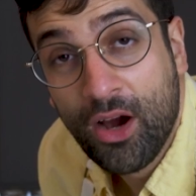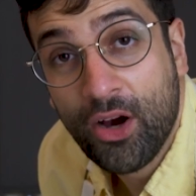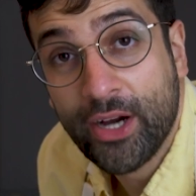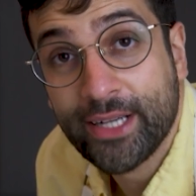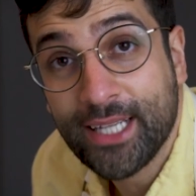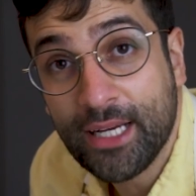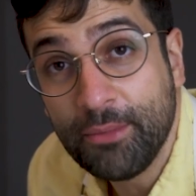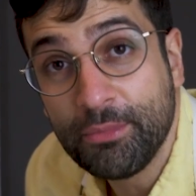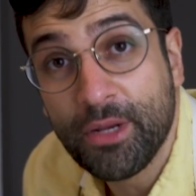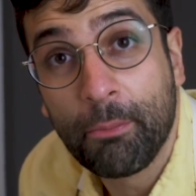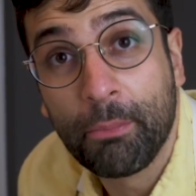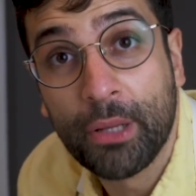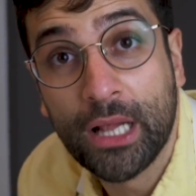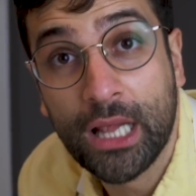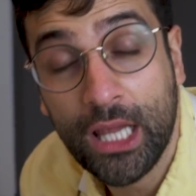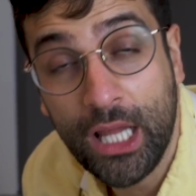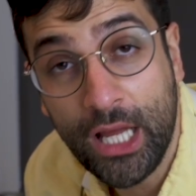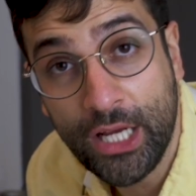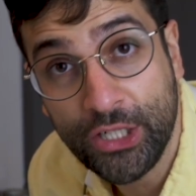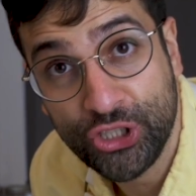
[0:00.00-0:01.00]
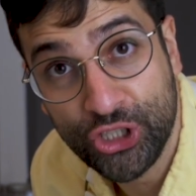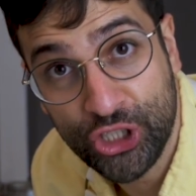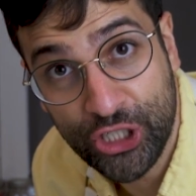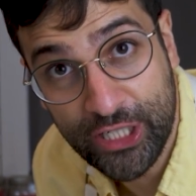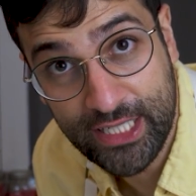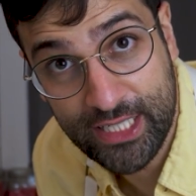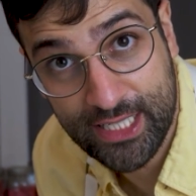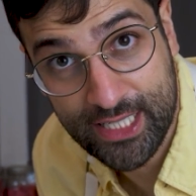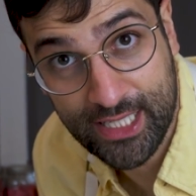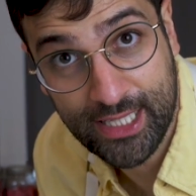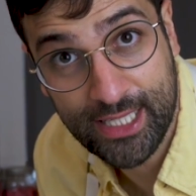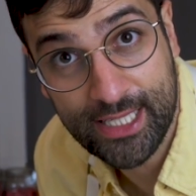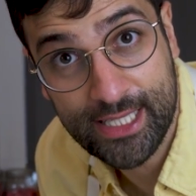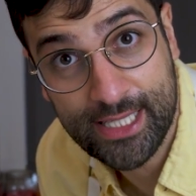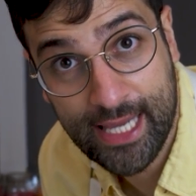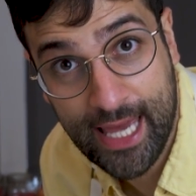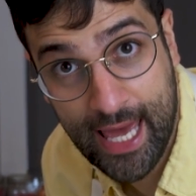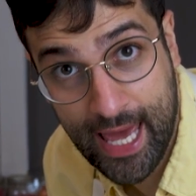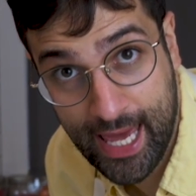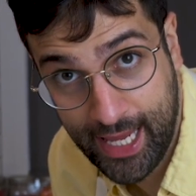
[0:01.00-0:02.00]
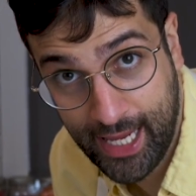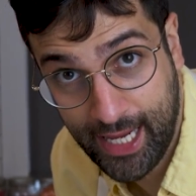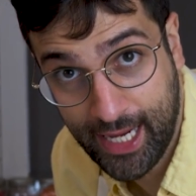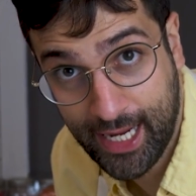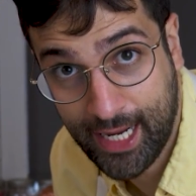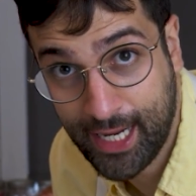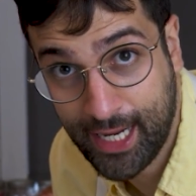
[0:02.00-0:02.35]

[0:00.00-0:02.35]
All right, time to plunge into this cake.